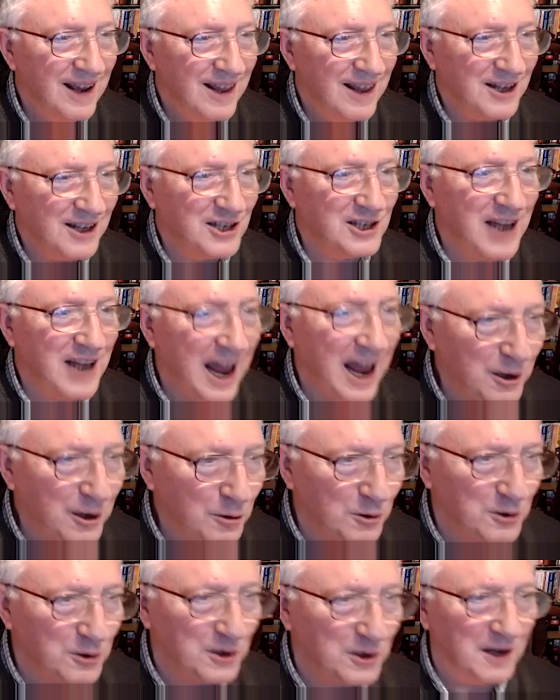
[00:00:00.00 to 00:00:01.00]
the
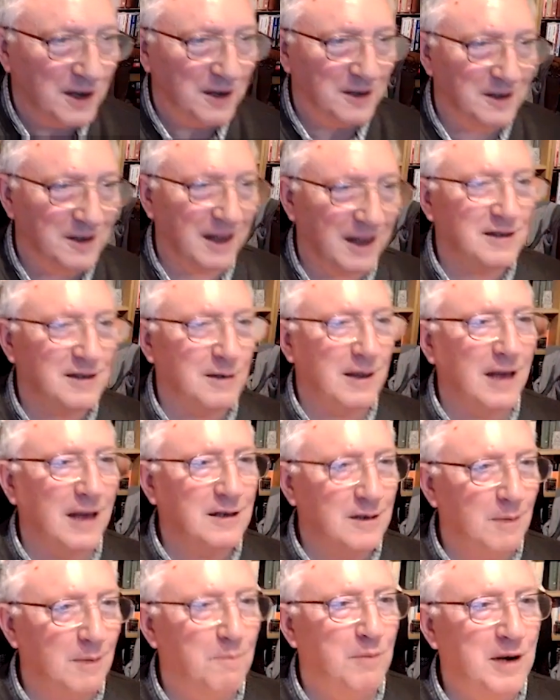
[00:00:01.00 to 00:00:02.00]
Sadducees. That's,
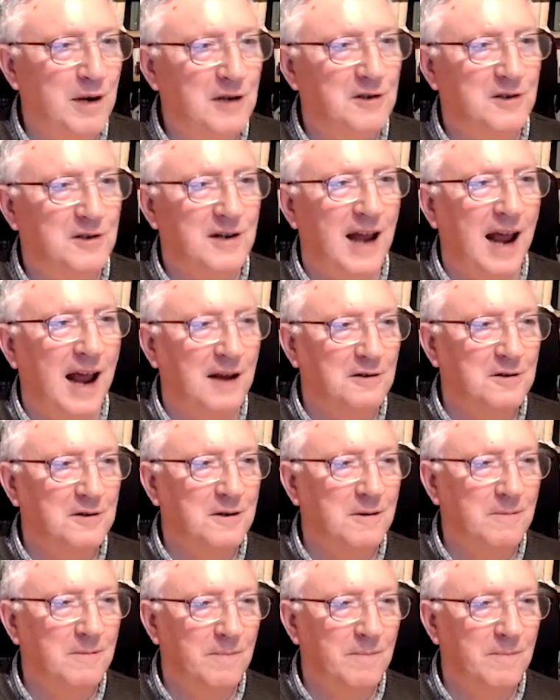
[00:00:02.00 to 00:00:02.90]
that's the priest caste.